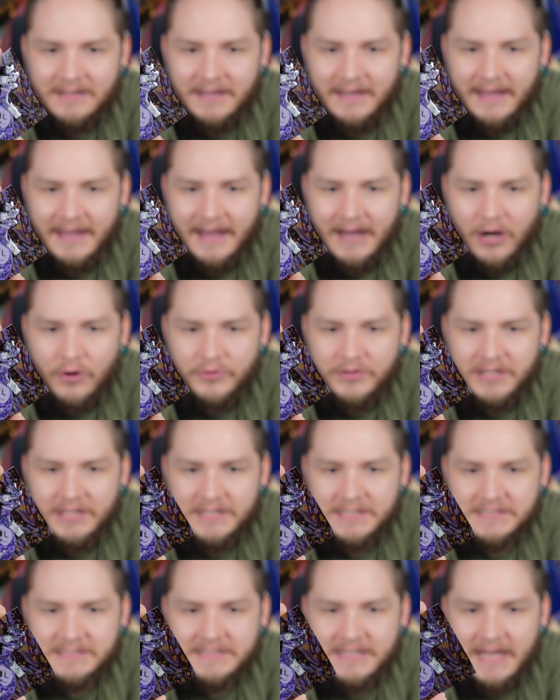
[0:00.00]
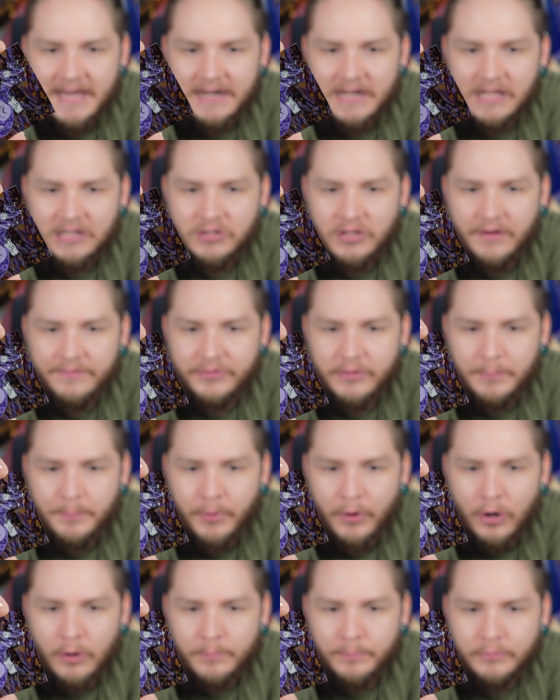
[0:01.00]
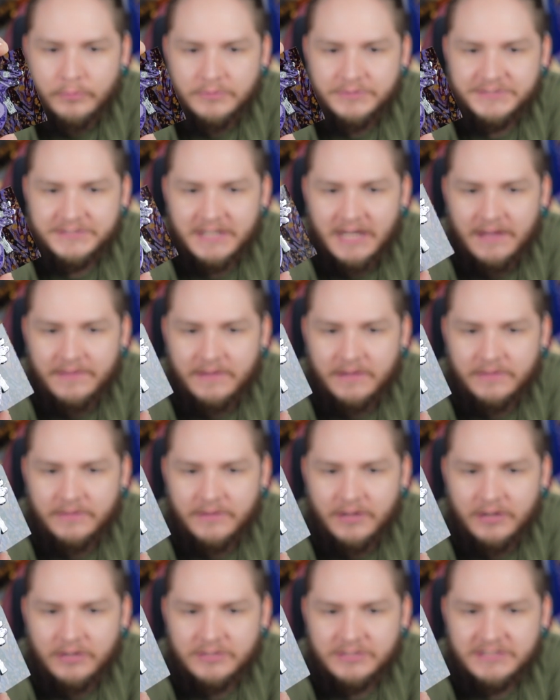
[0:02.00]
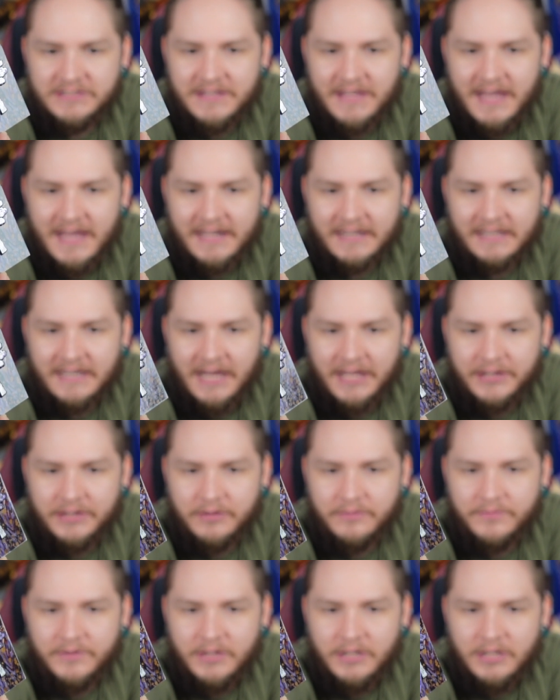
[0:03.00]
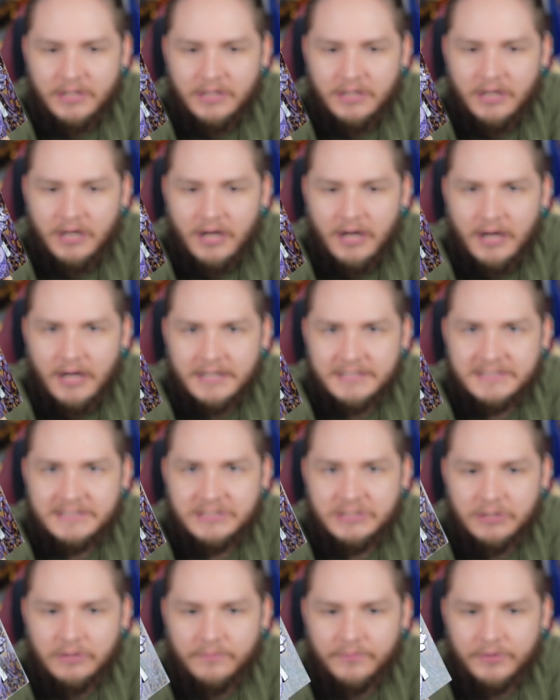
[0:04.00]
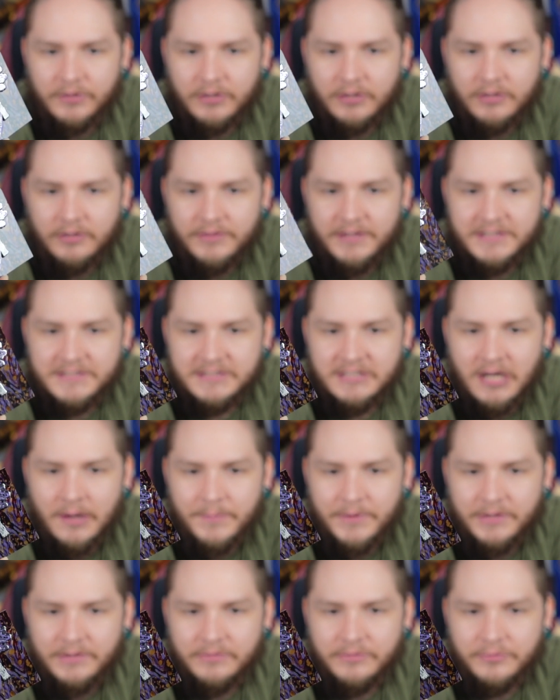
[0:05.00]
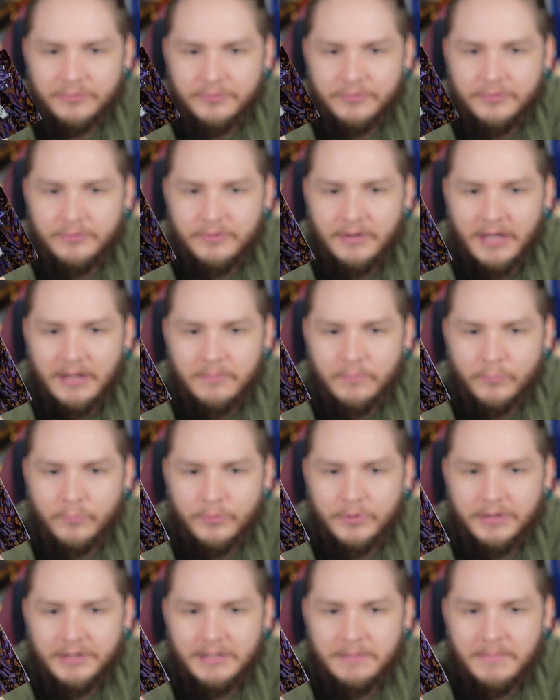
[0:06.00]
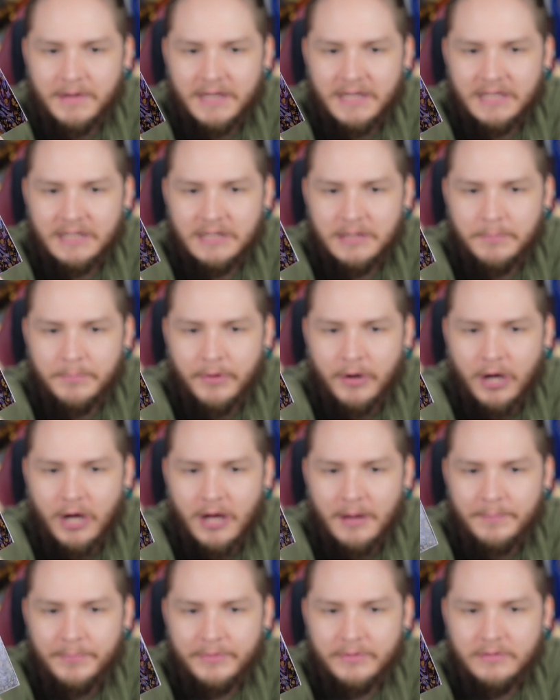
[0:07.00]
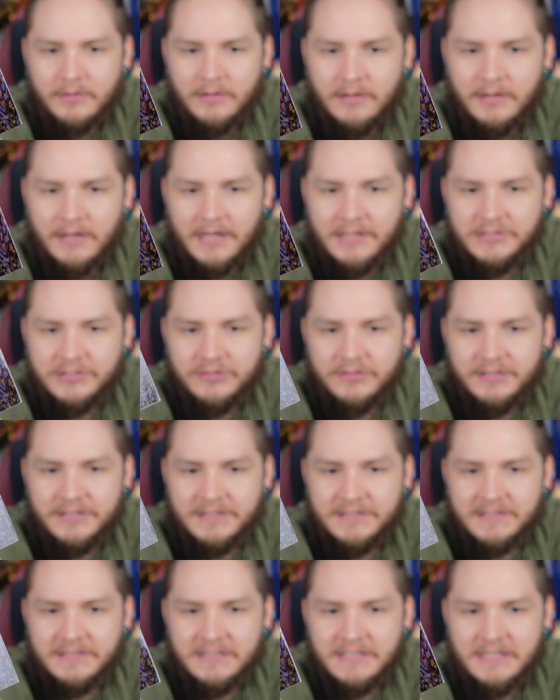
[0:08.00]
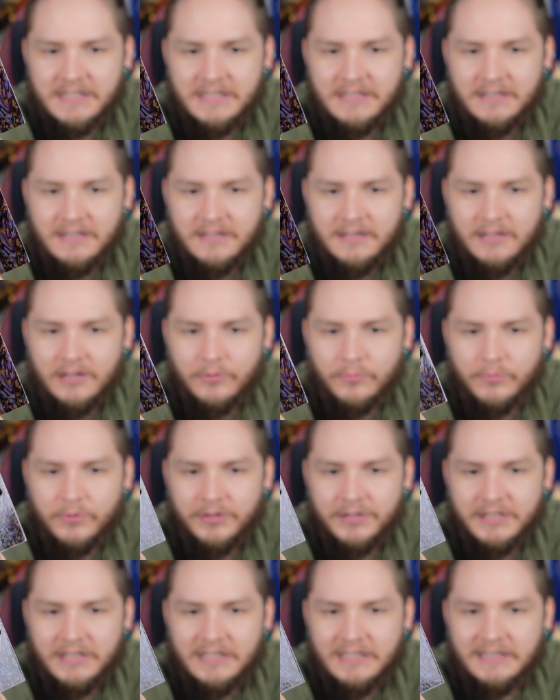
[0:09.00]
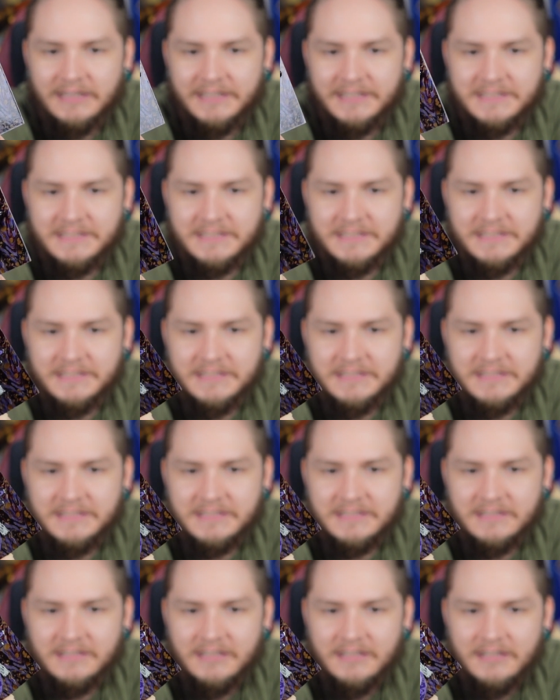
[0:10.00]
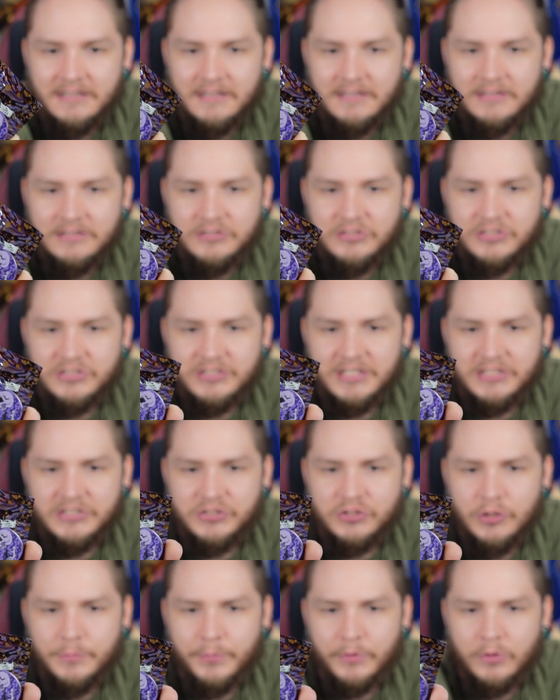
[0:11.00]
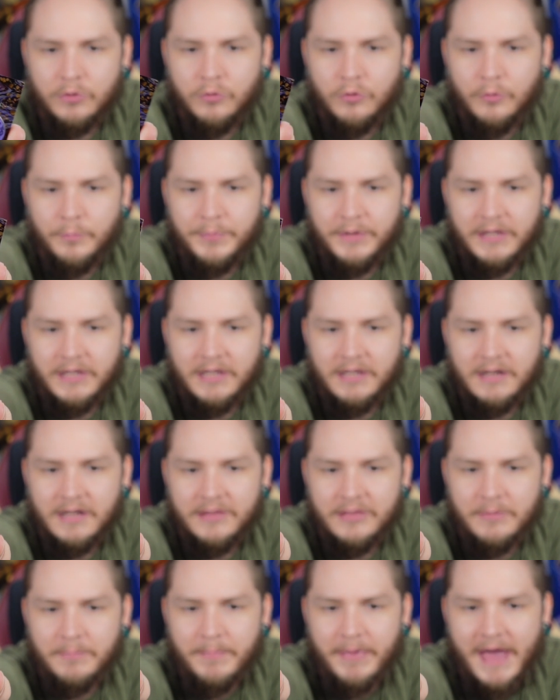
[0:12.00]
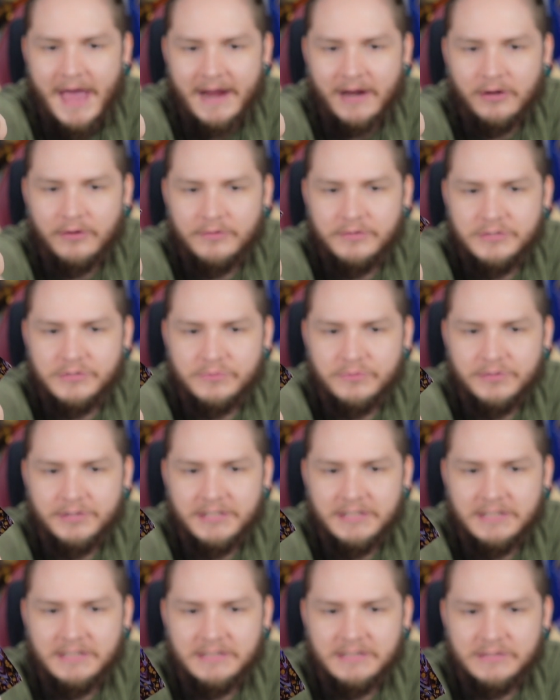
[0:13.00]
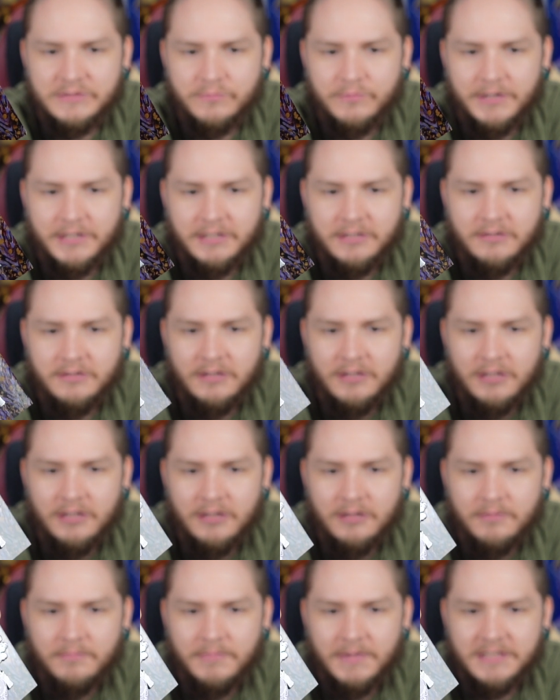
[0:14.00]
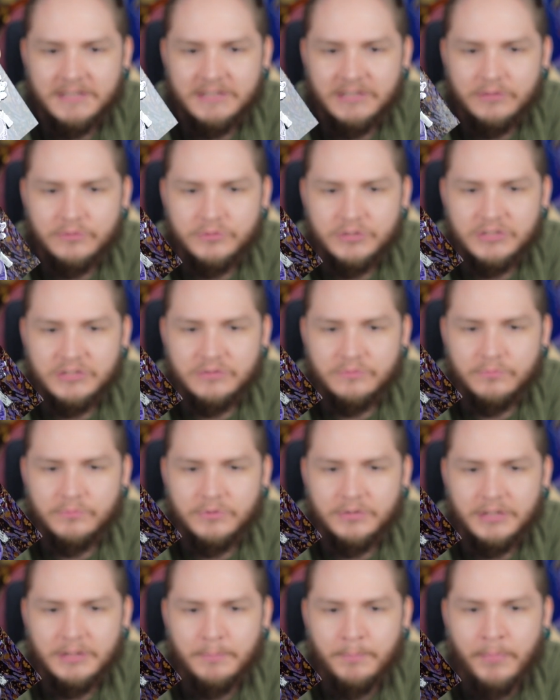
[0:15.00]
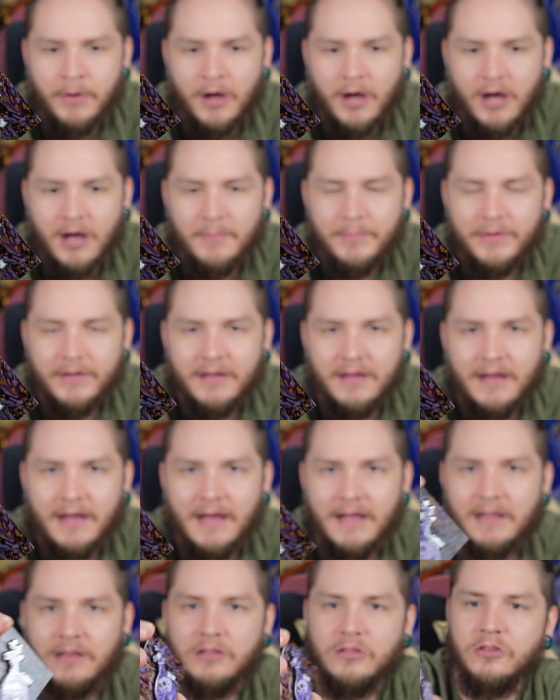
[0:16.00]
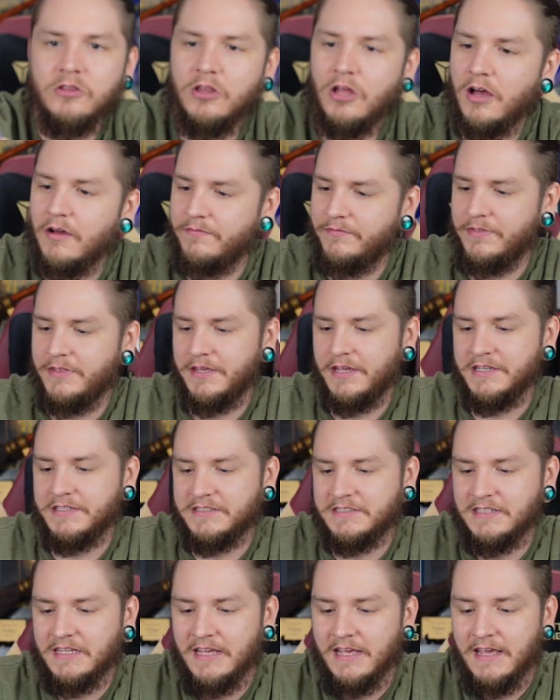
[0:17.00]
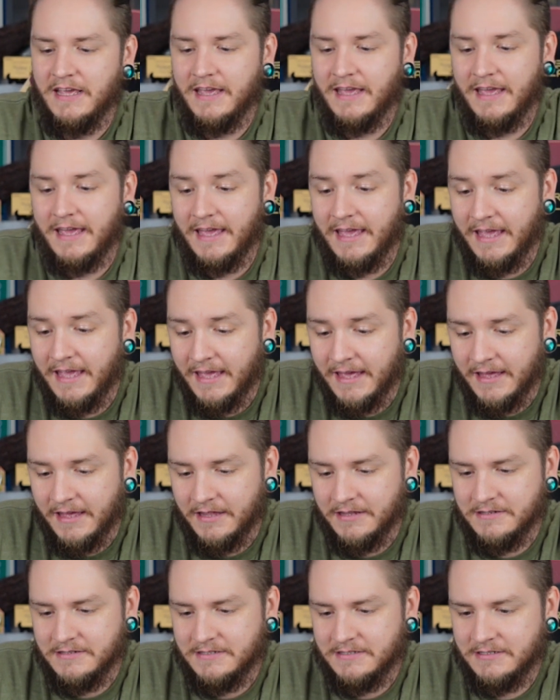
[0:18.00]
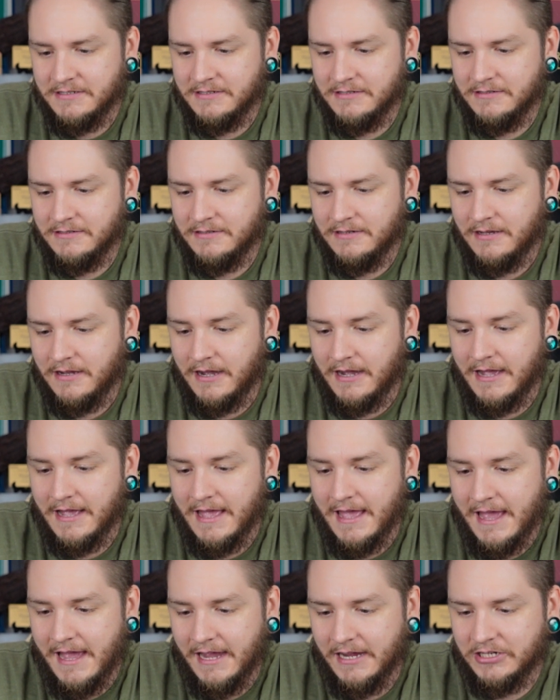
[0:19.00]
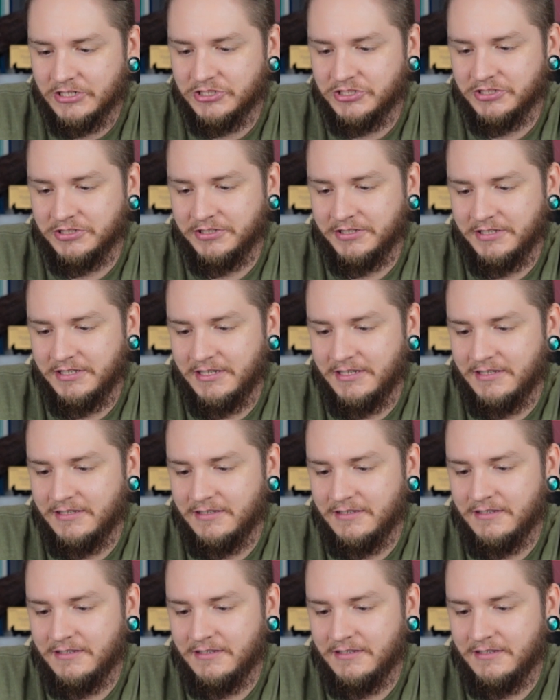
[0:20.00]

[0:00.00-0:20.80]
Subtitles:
How neat is that? I love the purples, and then there's that kind of silver that's coming through and really making it pop. As you can see, it really glistens. Just a super cool pen, and the backer is really neat as well. Makes it just really pop. I love this, and I actually